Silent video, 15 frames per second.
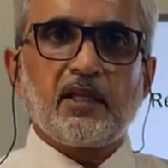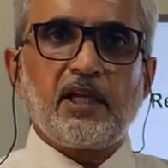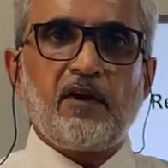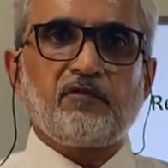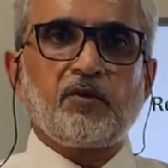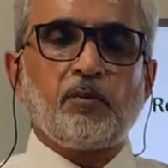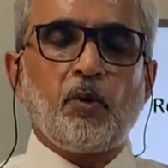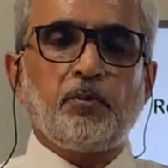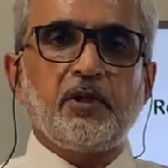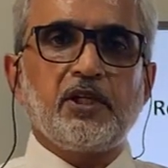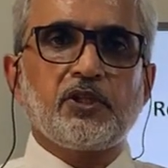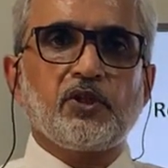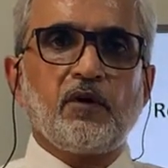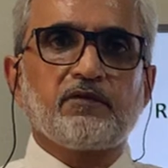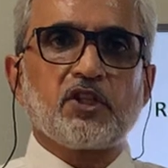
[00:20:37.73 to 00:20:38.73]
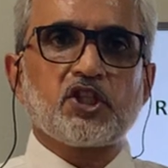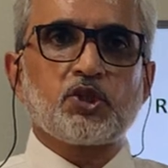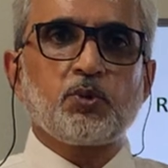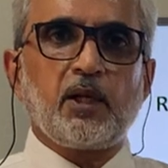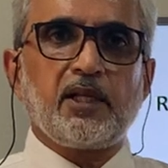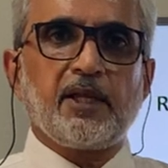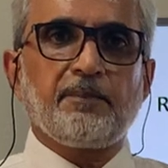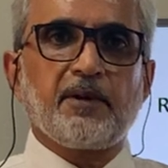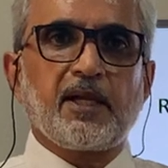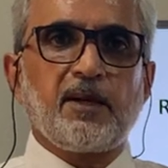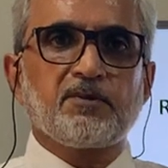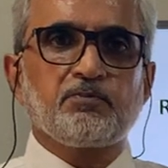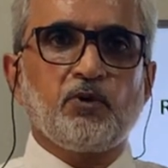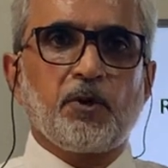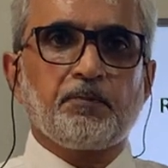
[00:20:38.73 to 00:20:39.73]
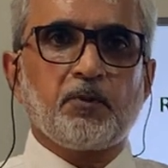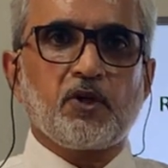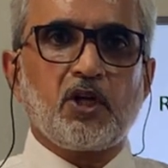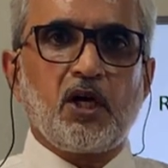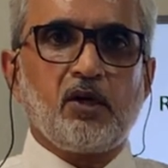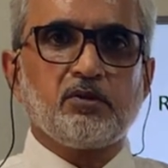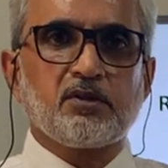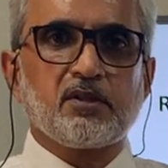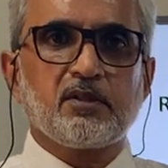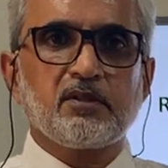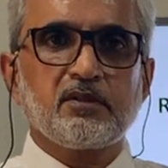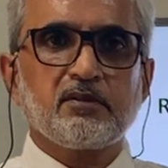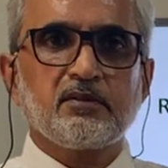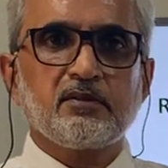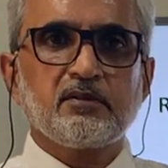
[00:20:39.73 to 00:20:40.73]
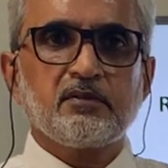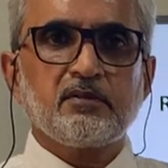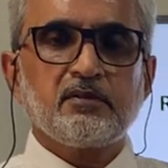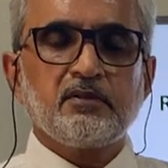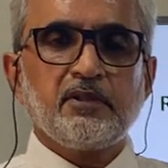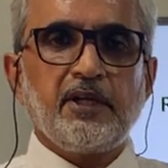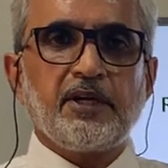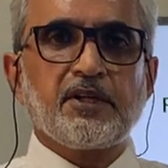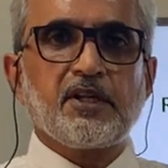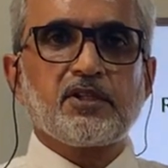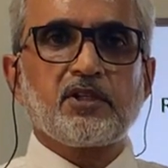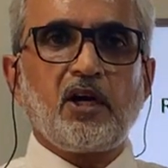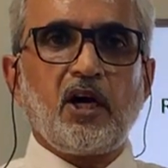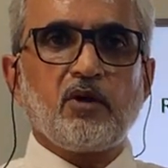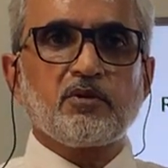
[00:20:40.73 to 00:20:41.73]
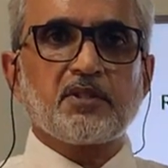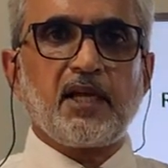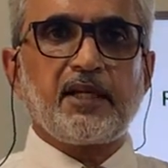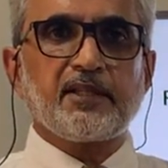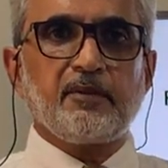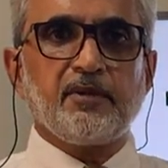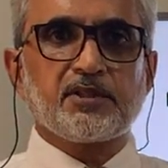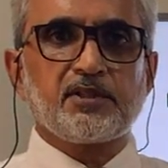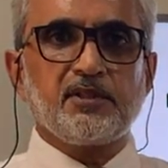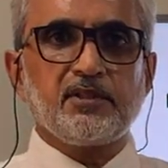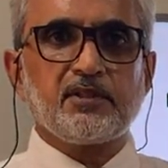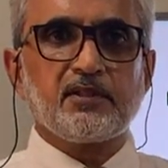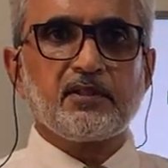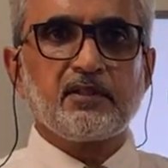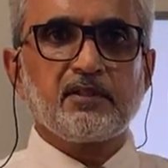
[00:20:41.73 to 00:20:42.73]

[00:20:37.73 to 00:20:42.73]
If the mobility of the swelling becomes more pronounced, it is outside the muscles.